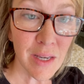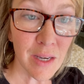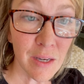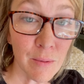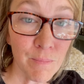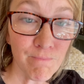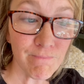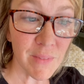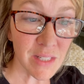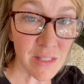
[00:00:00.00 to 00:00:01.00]
Um,
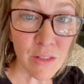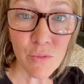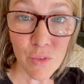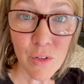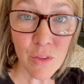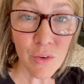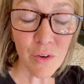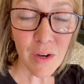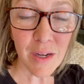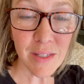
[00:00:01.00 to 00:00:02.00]
it's at the foot of the
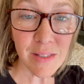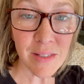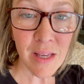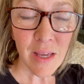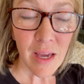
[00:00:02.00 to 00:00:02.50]
cross.